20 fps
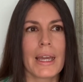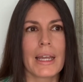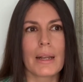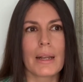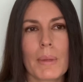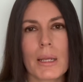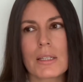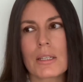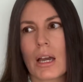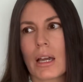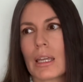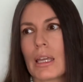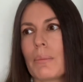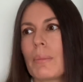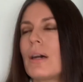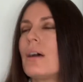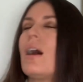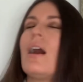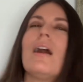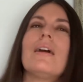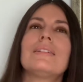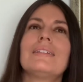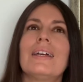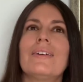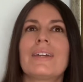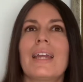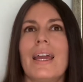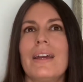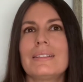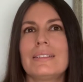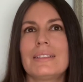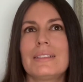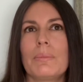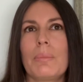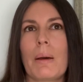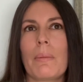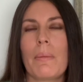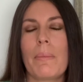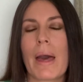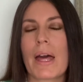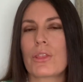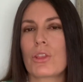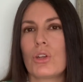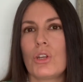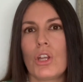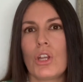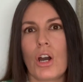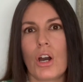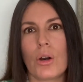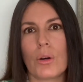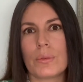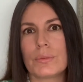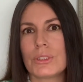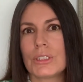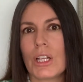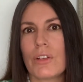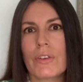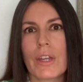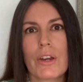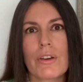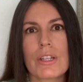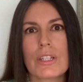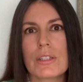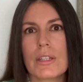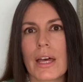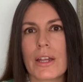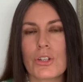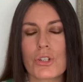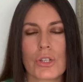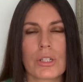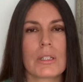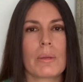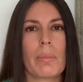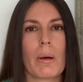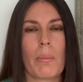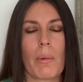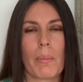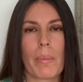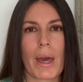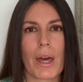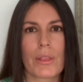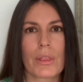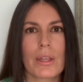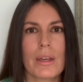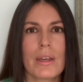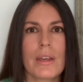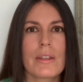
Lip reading: And talking about, self-care is just a bubble bath. No, self-care is not just a bubble bath.